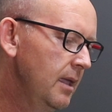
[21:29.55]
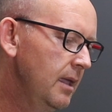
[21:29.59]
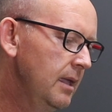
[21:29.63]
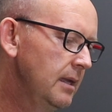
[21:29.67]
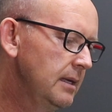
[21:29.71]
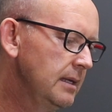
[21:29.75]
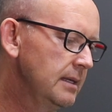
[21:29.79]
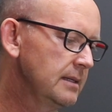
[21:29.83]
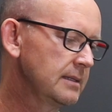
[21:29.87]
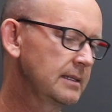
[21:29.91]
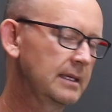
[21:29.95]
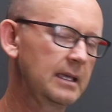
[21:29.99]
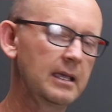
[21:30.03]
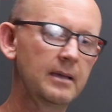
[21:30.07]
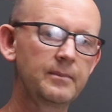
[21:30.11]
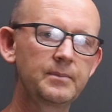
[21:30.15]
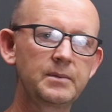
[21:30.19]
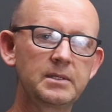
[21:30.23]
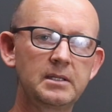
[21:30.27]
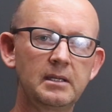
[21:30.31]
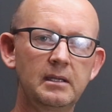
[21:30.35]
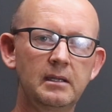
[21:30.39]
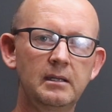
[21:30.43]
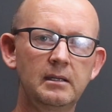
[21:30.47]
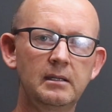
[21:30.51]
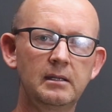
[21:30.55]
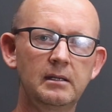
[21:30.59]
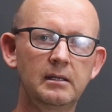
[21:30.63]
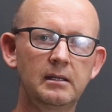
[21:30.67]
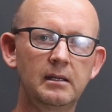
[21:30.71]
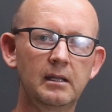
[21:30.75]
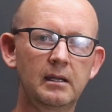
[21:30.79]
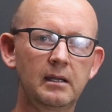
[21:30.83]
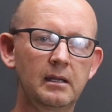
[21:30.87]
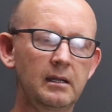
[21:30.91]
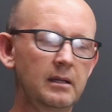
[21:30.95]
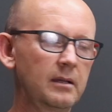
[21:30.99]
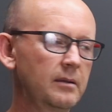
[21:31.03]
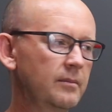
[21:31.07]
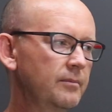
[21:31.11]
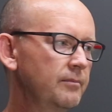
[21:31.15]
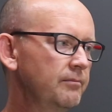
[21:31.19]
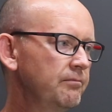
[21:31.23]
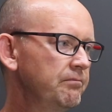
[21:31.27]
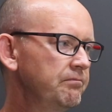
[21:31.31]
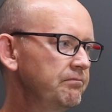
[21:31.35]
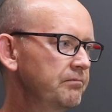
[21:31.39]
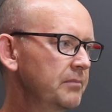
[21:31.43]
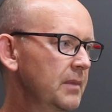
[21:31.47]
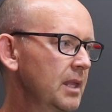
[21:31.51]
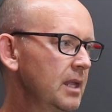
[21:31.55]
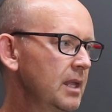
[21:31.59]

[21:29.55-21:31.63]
It is kept in